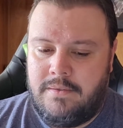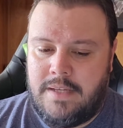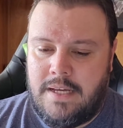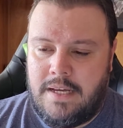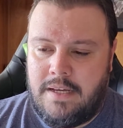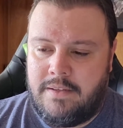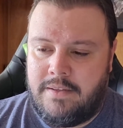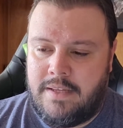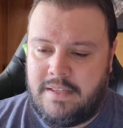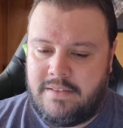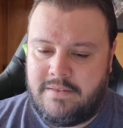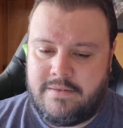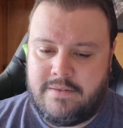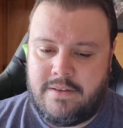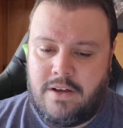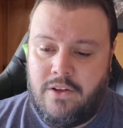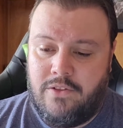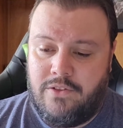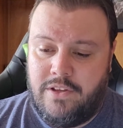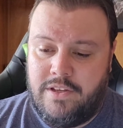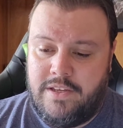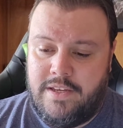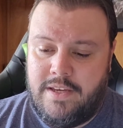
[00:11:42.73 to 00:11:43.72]
That's
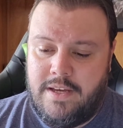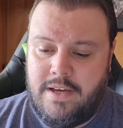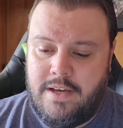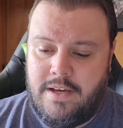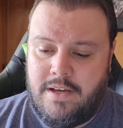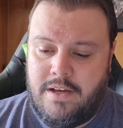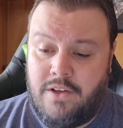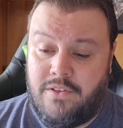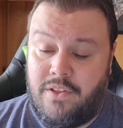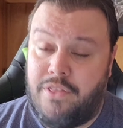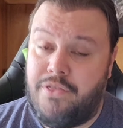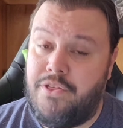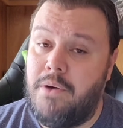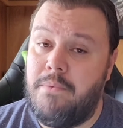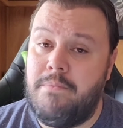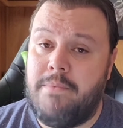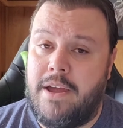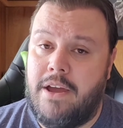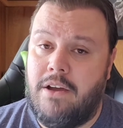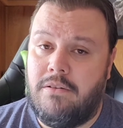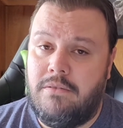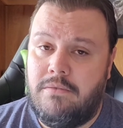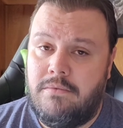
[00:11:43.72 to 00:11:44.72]
on the
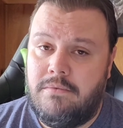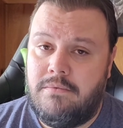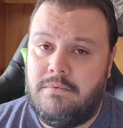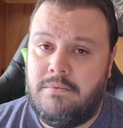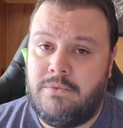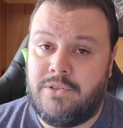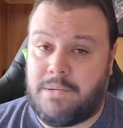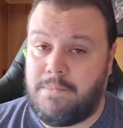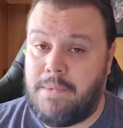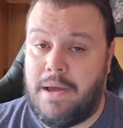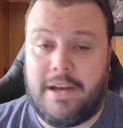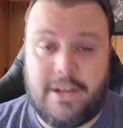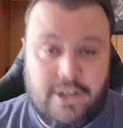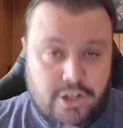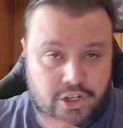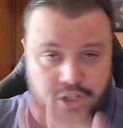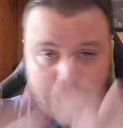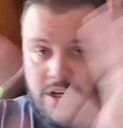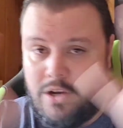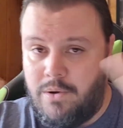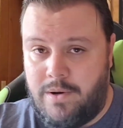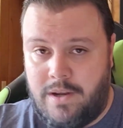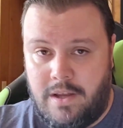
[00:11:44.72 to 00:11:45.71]
thumbnail, which I'm not going to
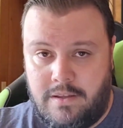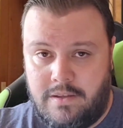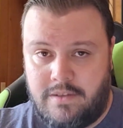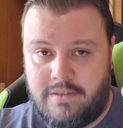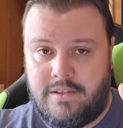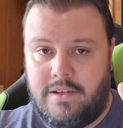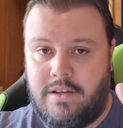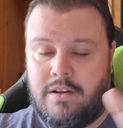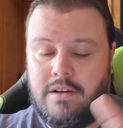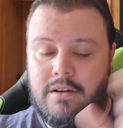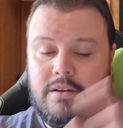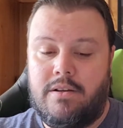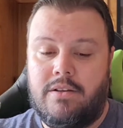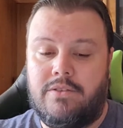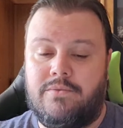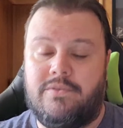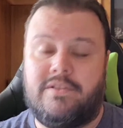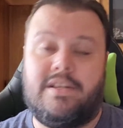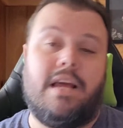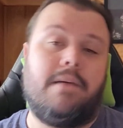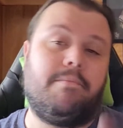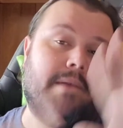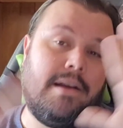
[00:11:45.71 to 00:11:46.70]
show any of this here because
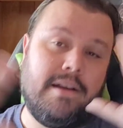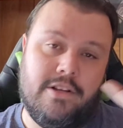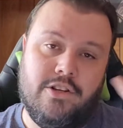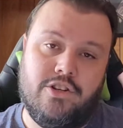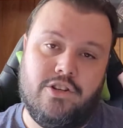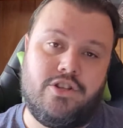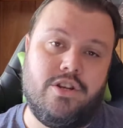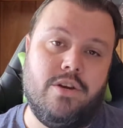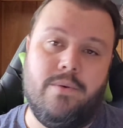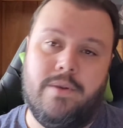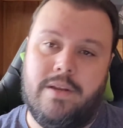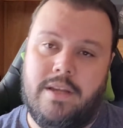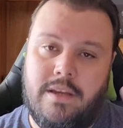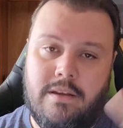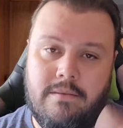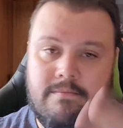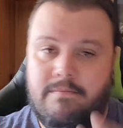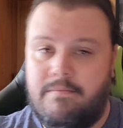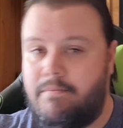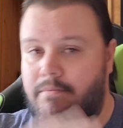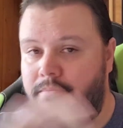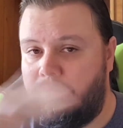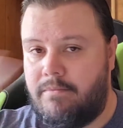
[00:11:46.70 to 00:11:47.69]
again, I'm not going to show
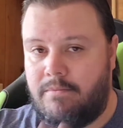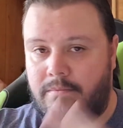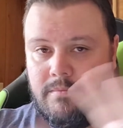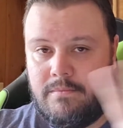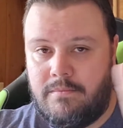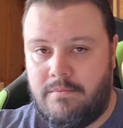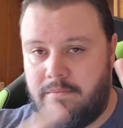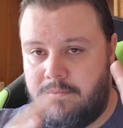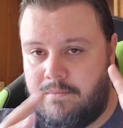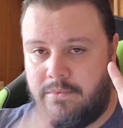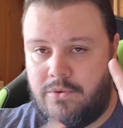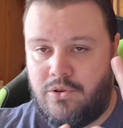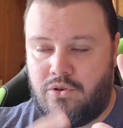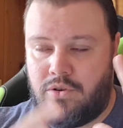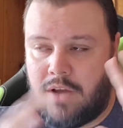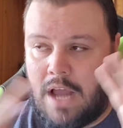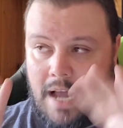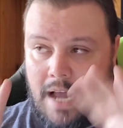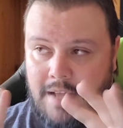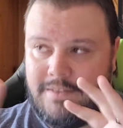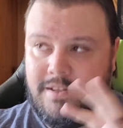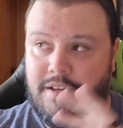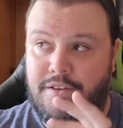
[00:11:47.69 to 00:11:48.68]
any
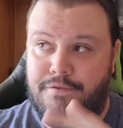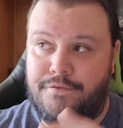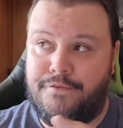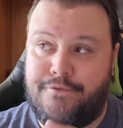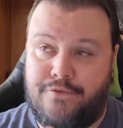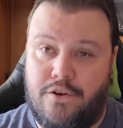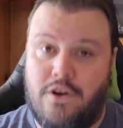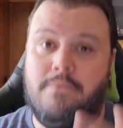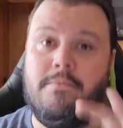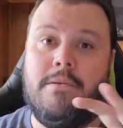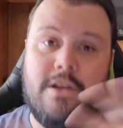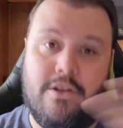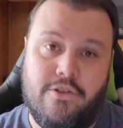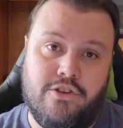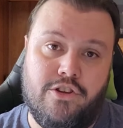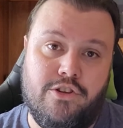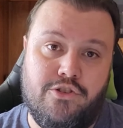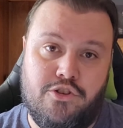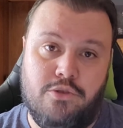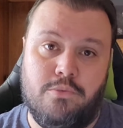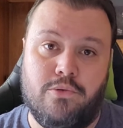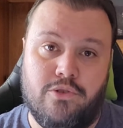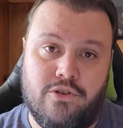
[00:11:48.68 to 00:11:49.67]
content from another
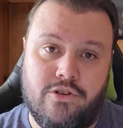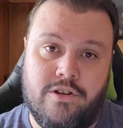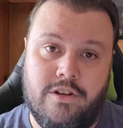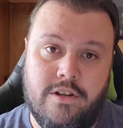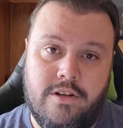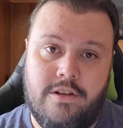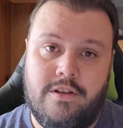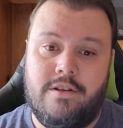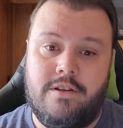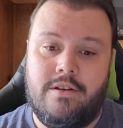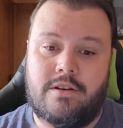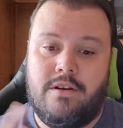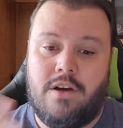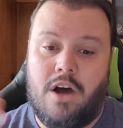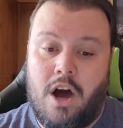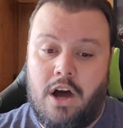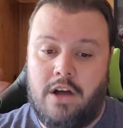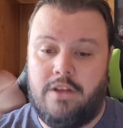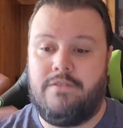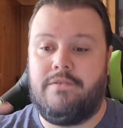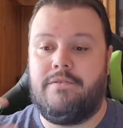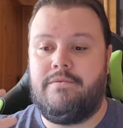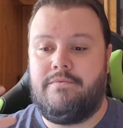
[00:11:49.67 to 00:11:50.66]
YouTuber
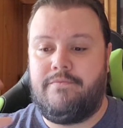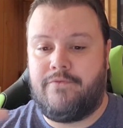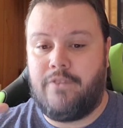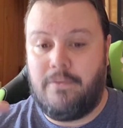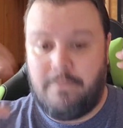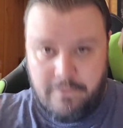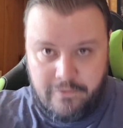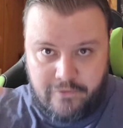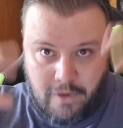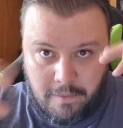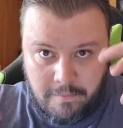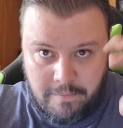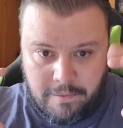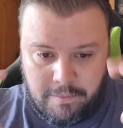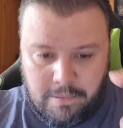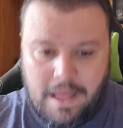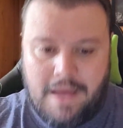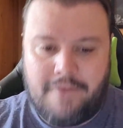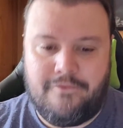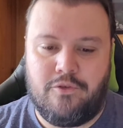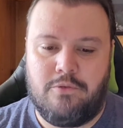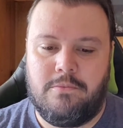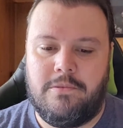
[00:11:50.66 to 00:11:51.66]
on from the
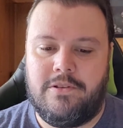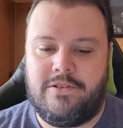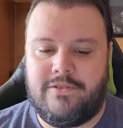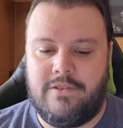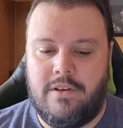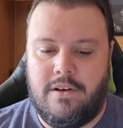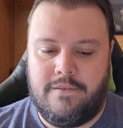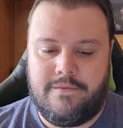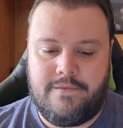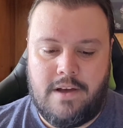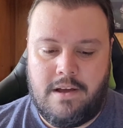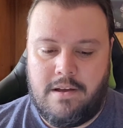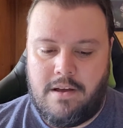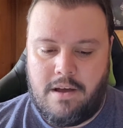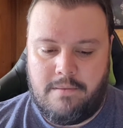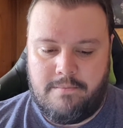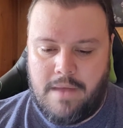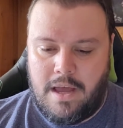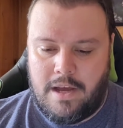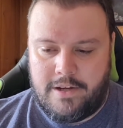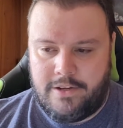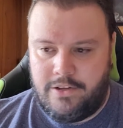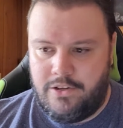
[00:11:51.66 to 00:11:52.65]
platform itself.
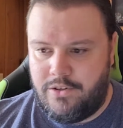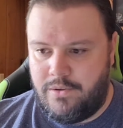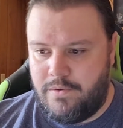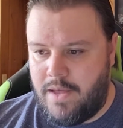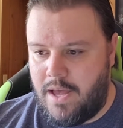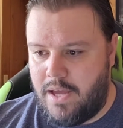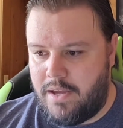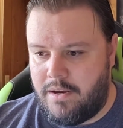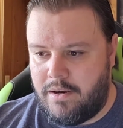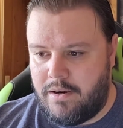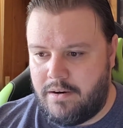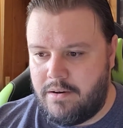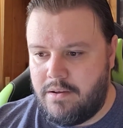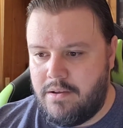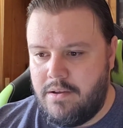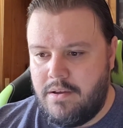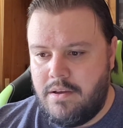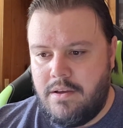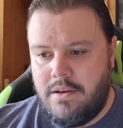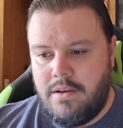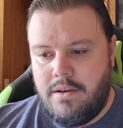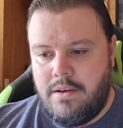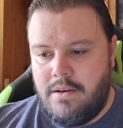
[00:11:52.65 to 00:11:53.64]
I'm not going to do that here.
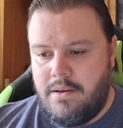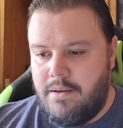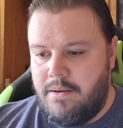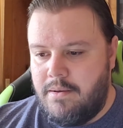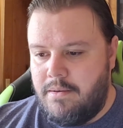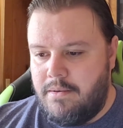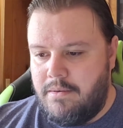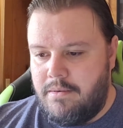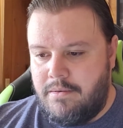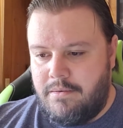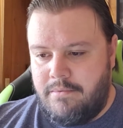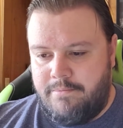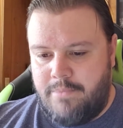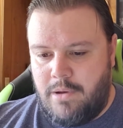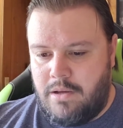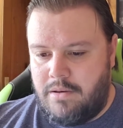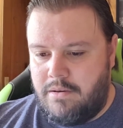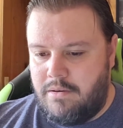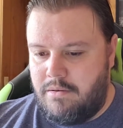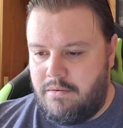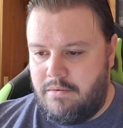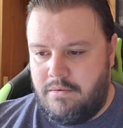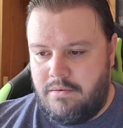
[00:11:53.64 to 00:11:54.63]

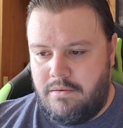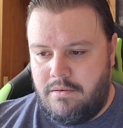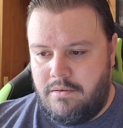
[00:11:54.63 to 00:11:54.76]
But